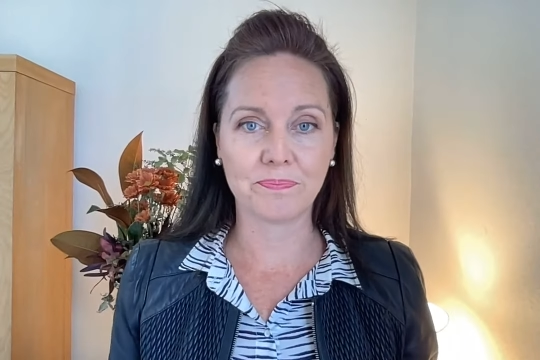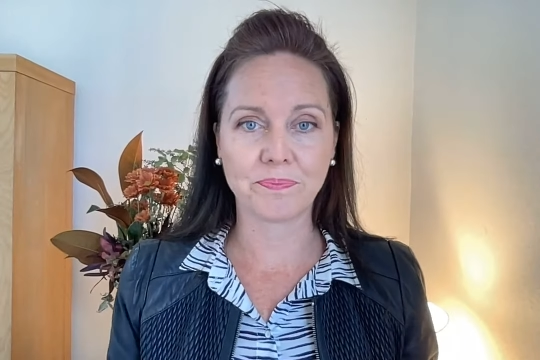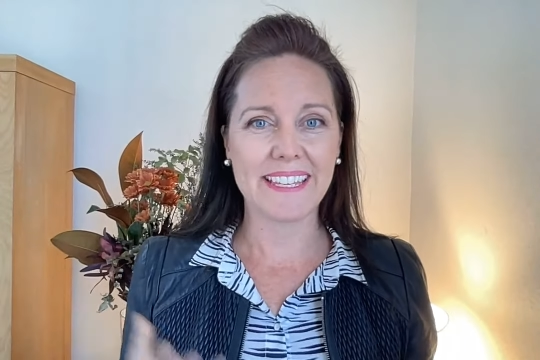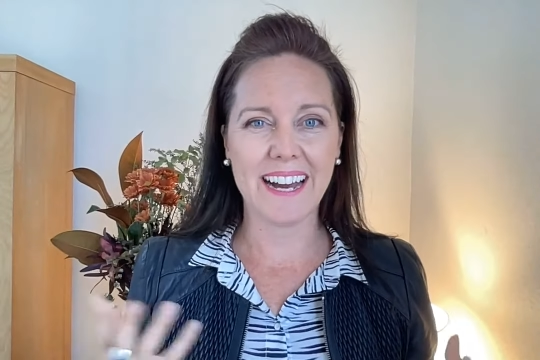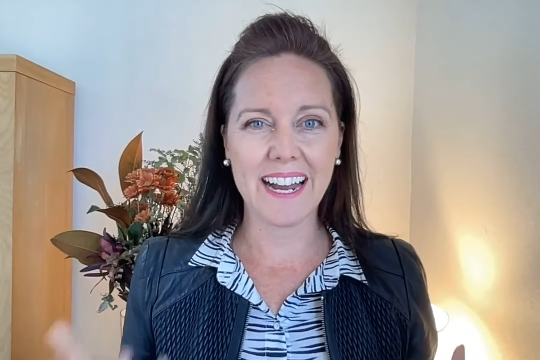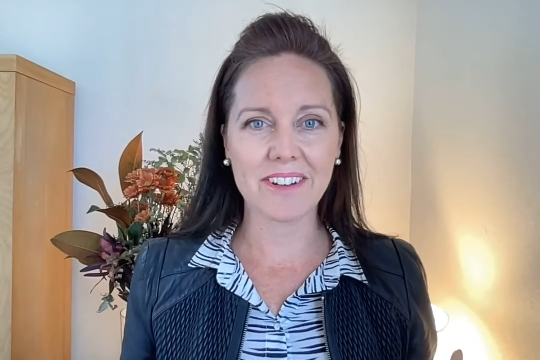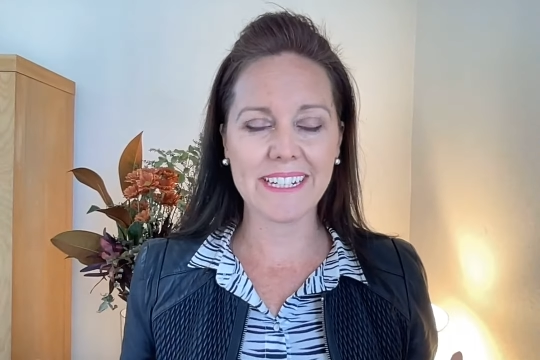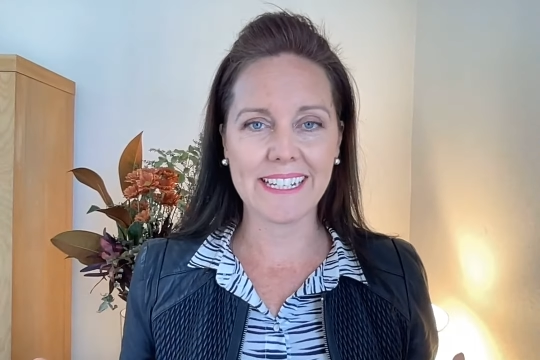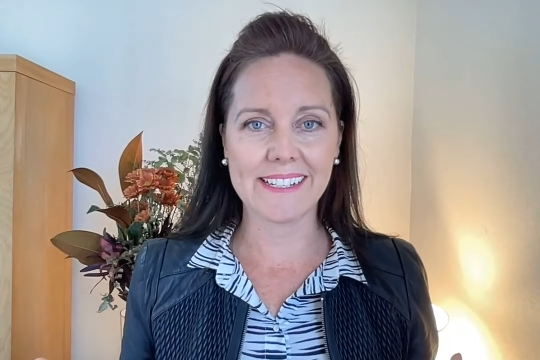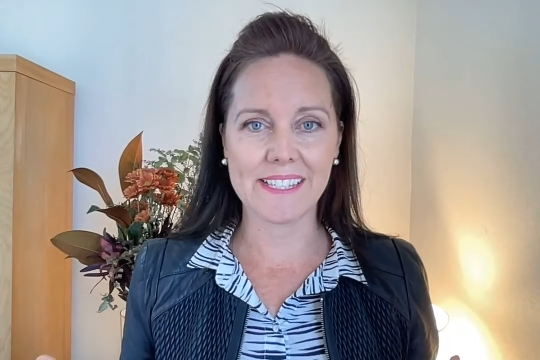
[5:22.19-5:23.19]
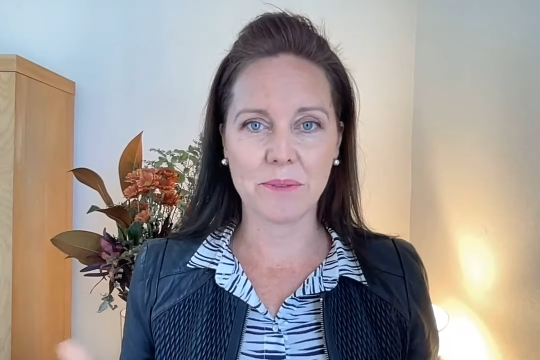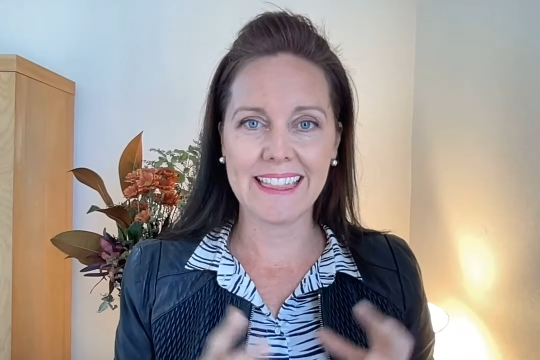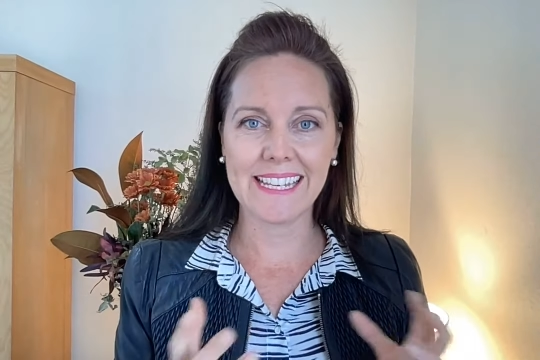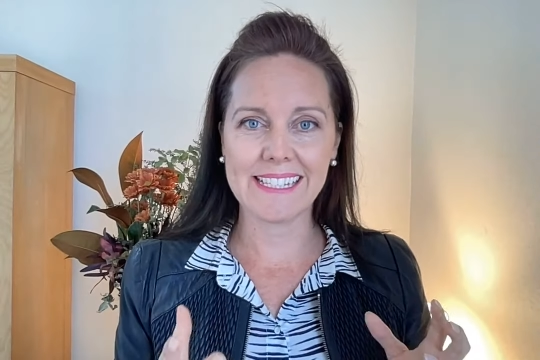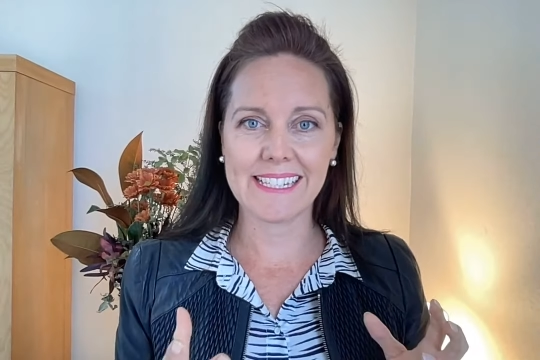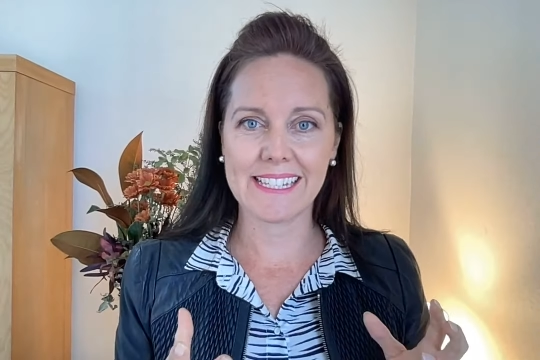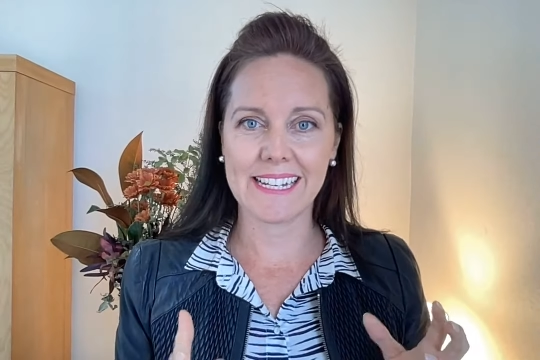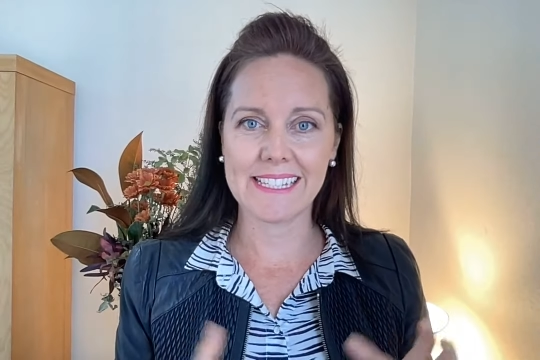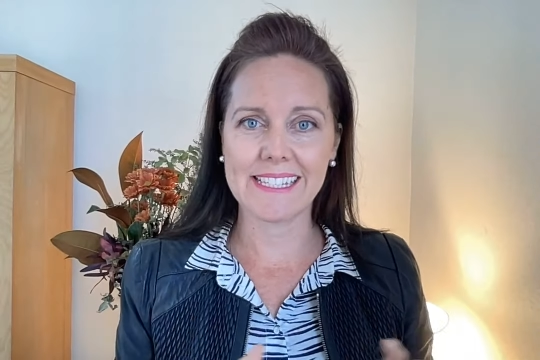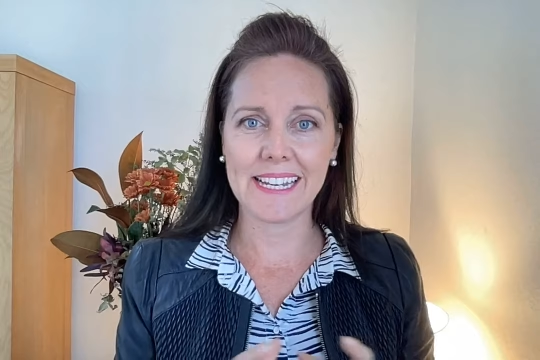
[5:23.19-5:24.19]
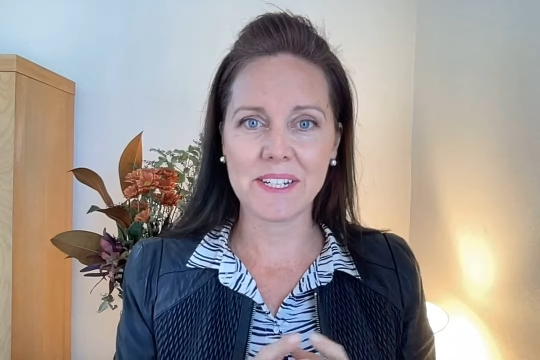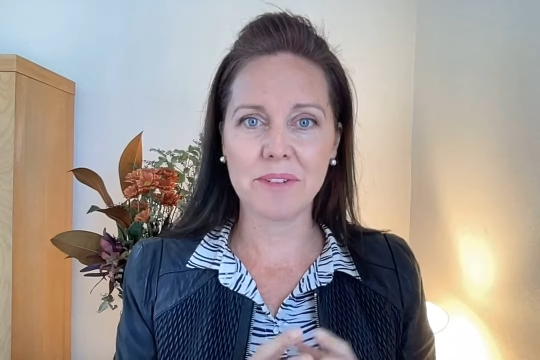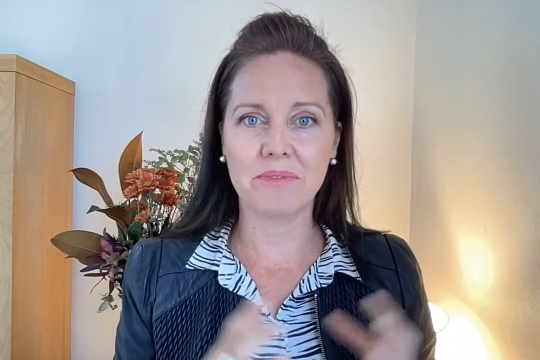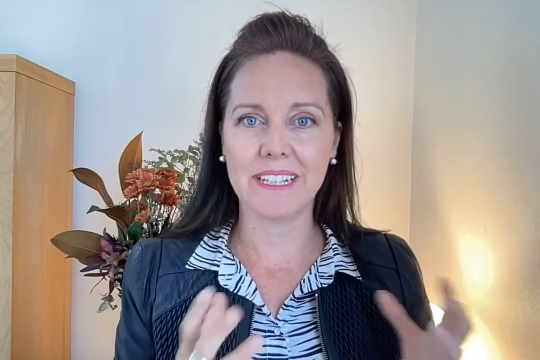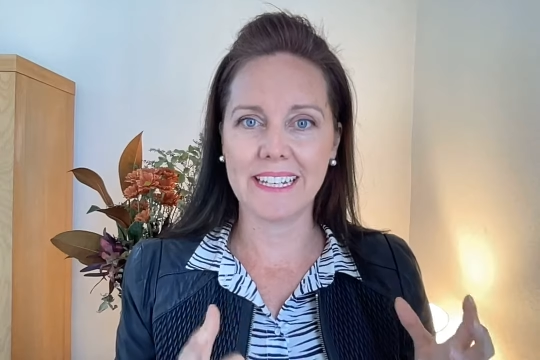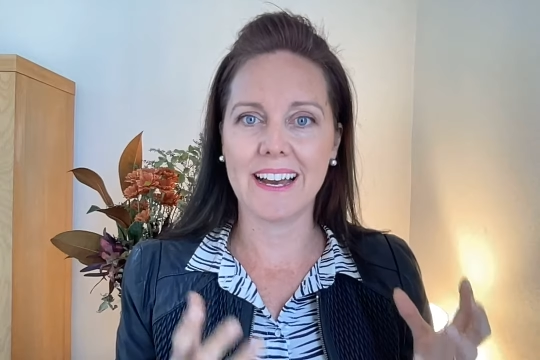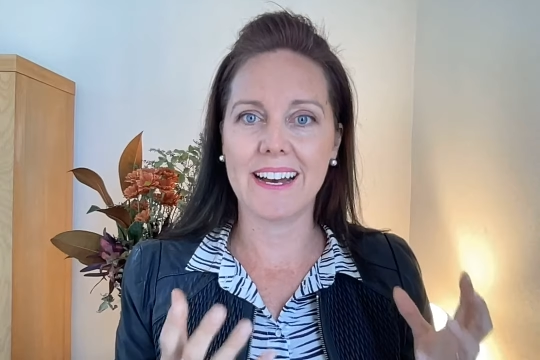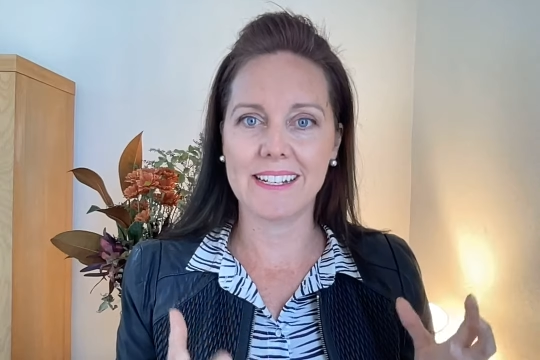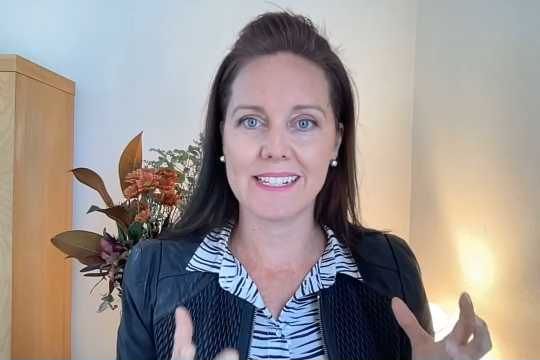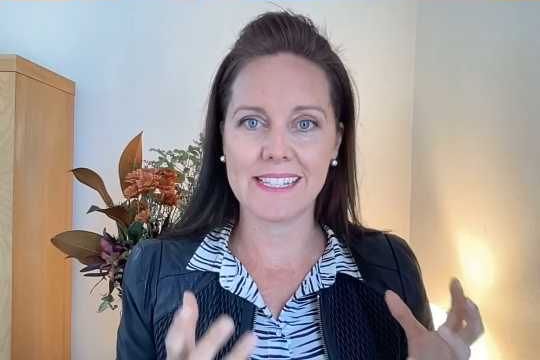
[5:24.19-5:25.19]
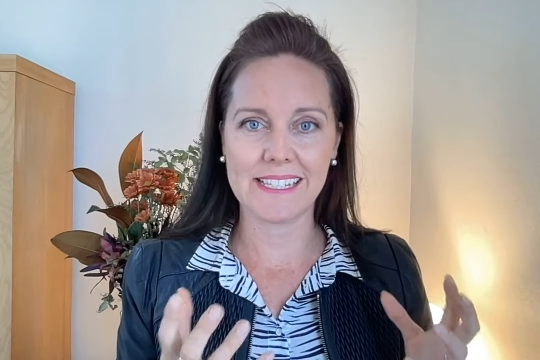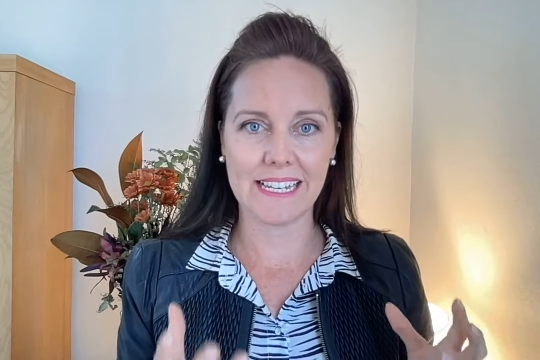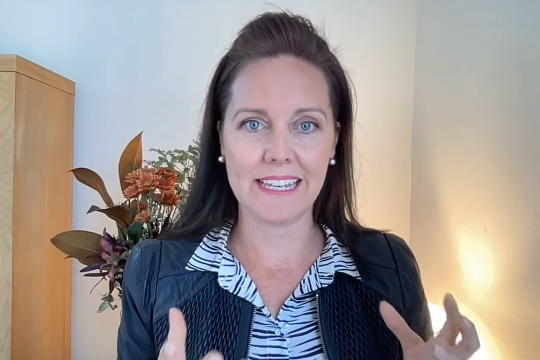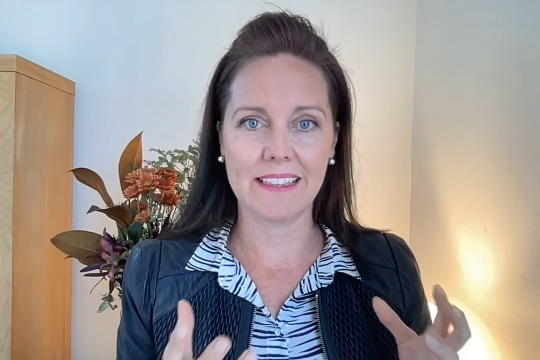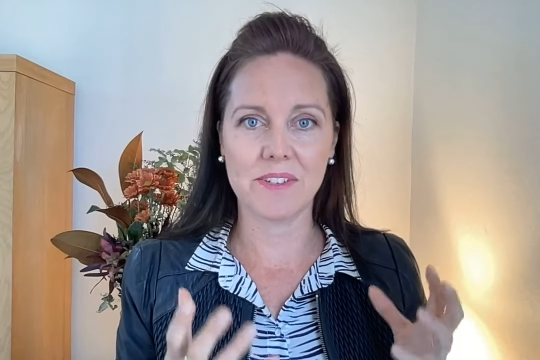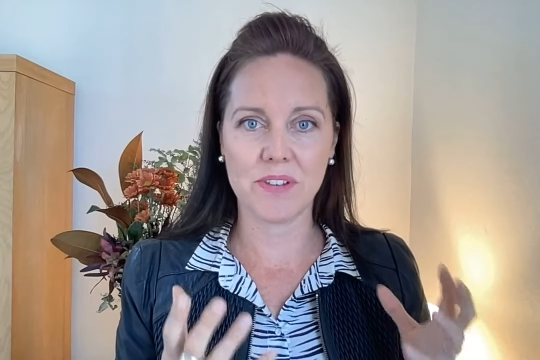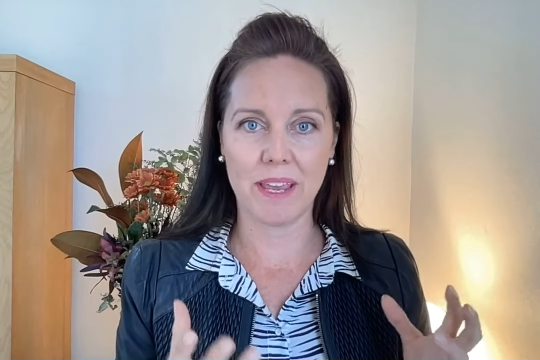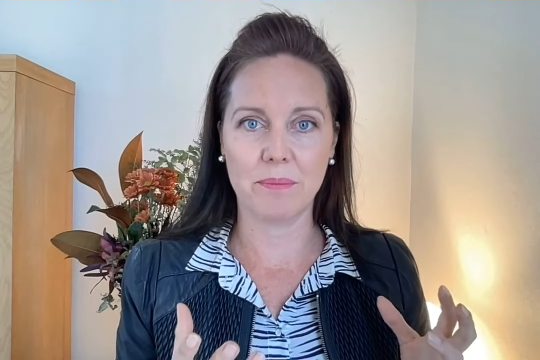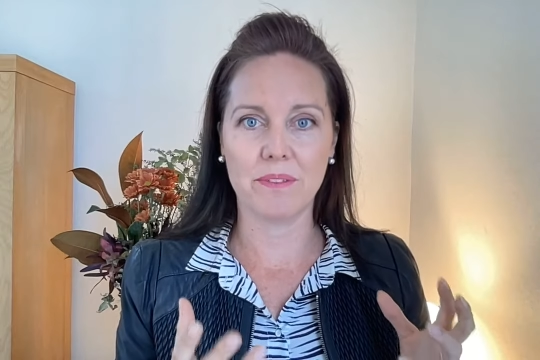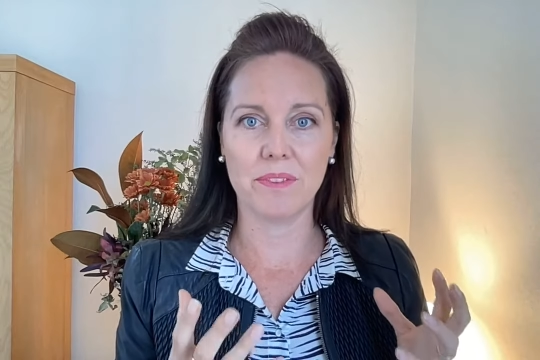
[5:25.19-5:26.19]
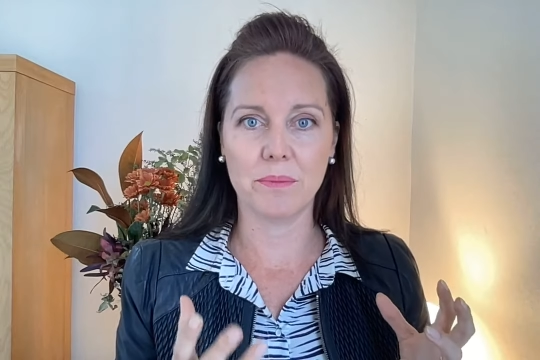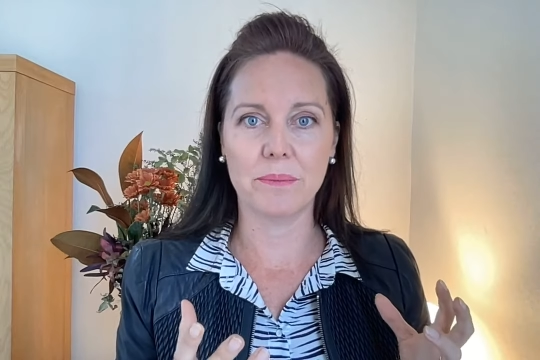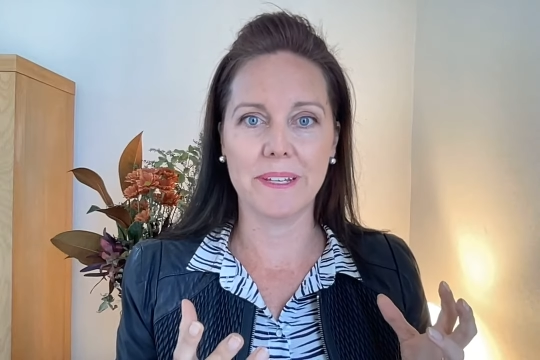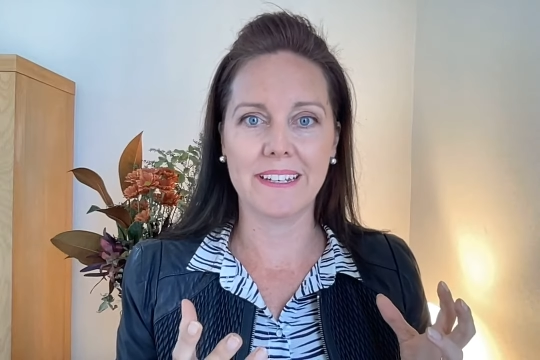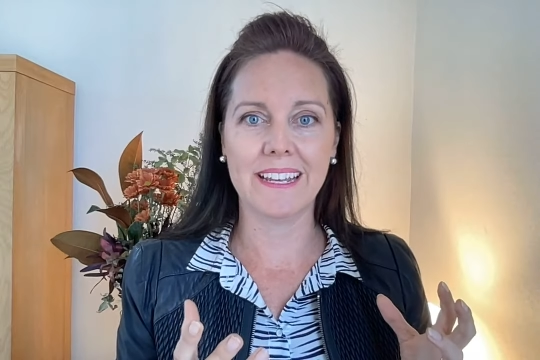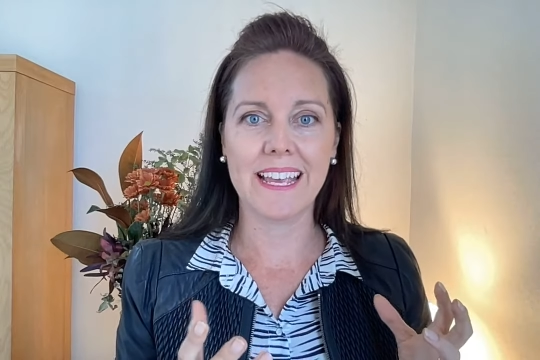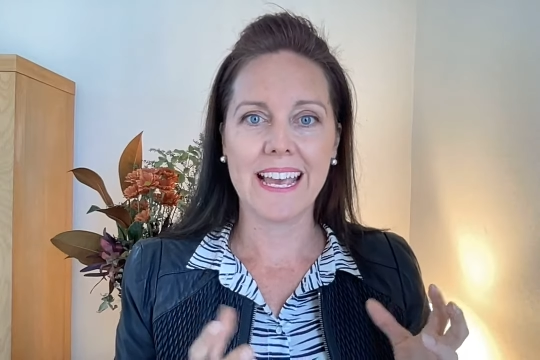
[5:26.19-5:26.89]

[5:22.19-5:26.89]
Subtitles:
The irony is that in these designs, it's actually really hard to see the shape of the woman.